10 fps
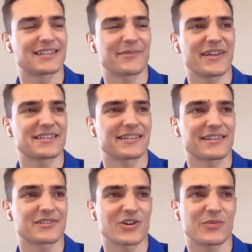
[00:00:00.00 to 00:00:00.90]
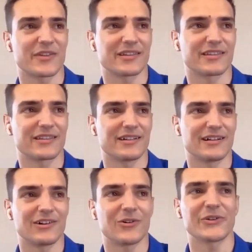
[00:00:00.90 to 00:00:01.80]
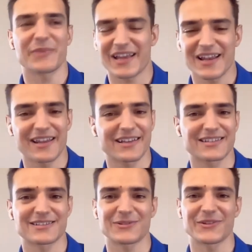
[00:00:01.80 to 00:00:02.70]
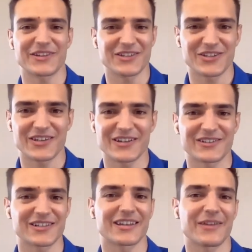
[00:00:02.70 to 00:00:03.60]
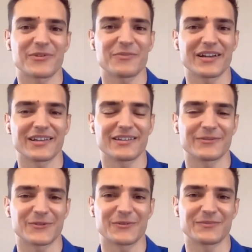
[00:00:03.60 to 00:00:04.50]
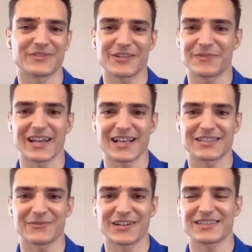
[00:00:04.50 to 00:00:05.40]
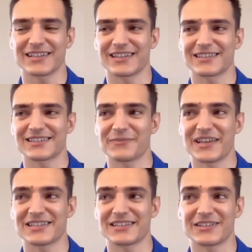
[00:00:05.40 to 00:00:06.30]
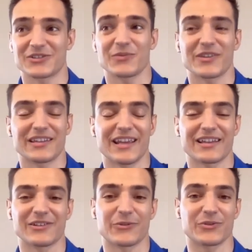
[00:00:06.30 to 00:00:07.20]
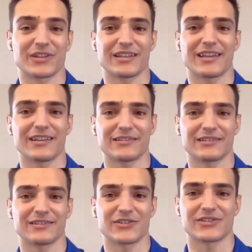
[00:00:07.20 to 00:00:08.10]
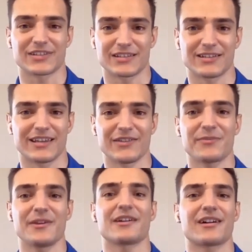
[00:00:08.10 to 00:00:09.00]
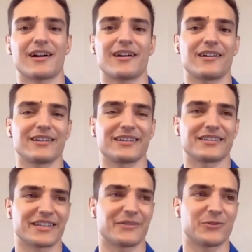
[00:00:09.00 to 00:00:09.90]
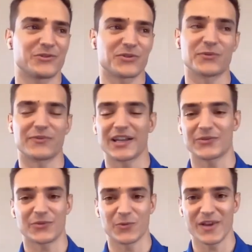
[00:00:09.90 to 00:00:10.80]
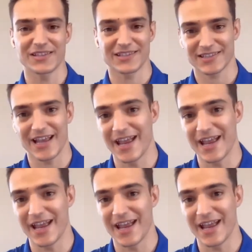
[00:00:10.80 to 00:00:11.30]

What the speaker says: It's amazing the job that all the mechanics, all the engineers, and everybody from Chip Ganassi Racing. It's amazing the job that they can do. That they just give me a car that is able to fight for wins